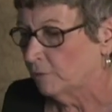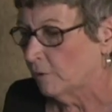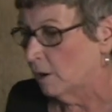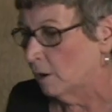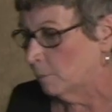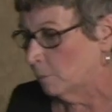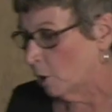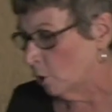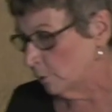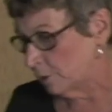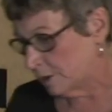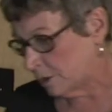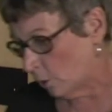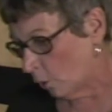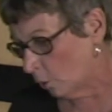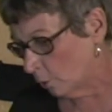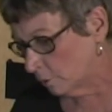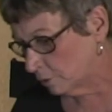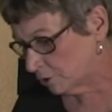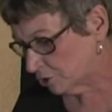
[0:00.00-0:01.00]
or the
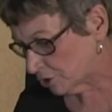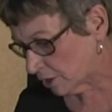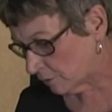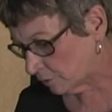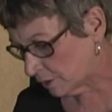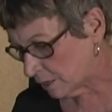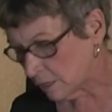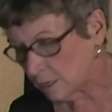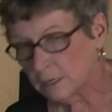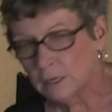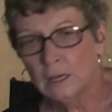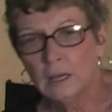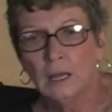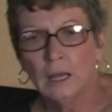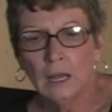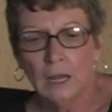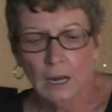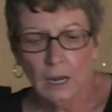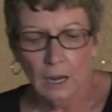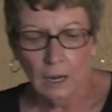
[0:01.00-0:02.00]
orange and the
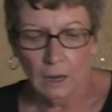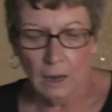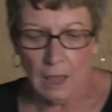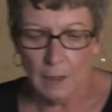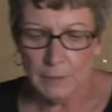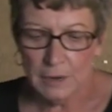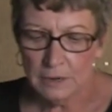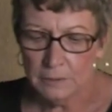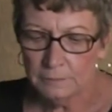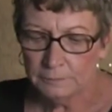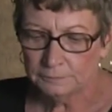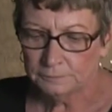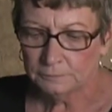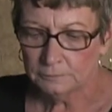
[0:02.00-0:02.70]
lemon